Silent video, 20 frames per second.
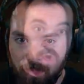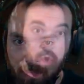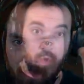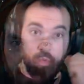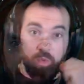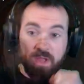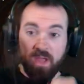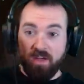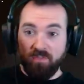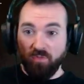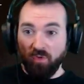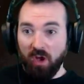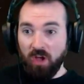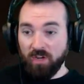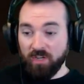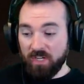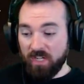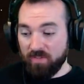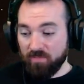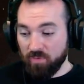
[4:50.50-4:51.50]
We have
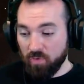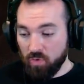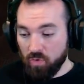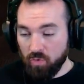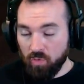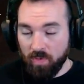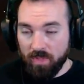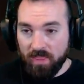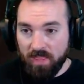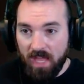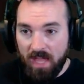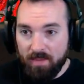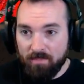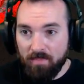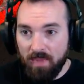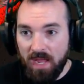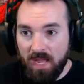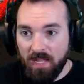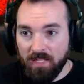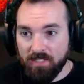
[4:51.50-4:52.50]
rendezvoused with that
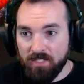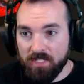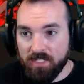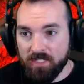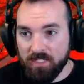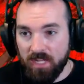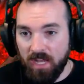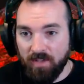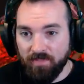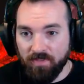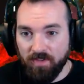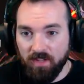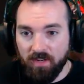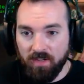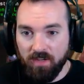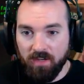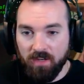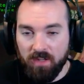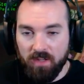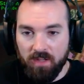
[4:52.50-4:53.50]
man,
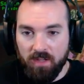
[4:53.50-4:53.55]
Stefan.